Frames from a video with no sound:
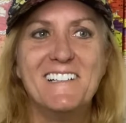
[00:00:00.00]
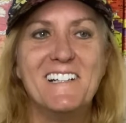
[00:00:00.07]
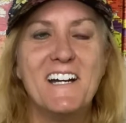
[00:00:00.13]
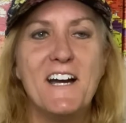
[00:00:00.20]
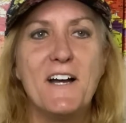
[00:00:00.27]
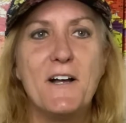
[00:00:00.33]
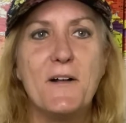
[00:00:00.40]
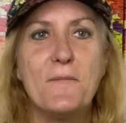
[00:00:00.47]

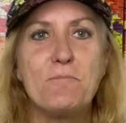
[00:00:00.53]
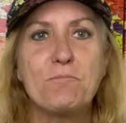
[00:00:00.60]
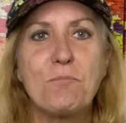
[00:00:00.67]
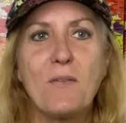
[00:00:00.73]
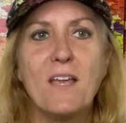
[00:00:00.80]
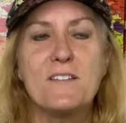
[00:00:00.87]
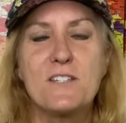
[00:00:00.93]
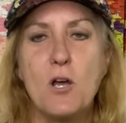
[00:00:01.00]
Um,
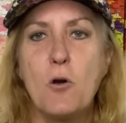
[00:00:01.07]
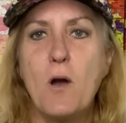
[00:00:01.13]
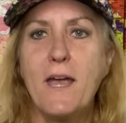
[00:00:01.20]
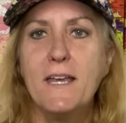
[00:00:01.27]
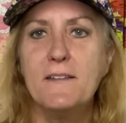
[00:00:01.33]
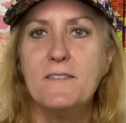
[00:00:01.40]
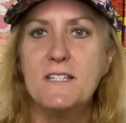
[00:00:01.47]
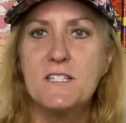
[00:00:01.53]
so
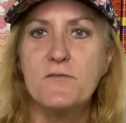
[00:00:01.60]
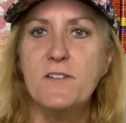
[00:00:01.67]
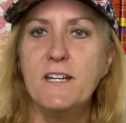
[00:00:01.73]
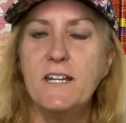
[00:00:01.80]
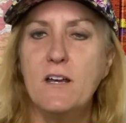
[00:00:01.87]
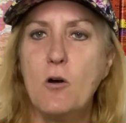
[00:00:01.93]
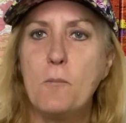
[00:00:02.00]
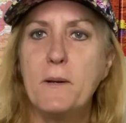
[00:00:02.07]
in this video,